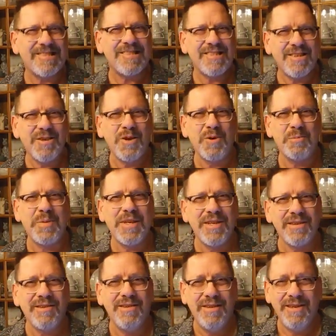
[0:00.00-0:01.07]
I don't know,
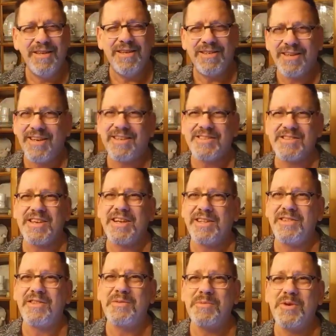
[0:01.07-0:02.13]
Peter. Not
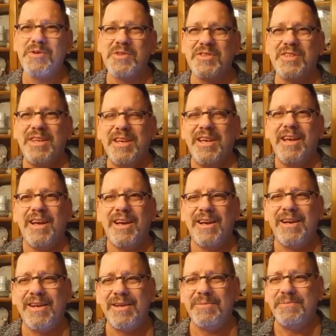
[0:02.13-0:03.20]
exactly the most
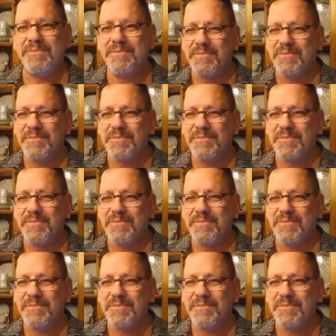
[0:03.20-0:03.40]
uh,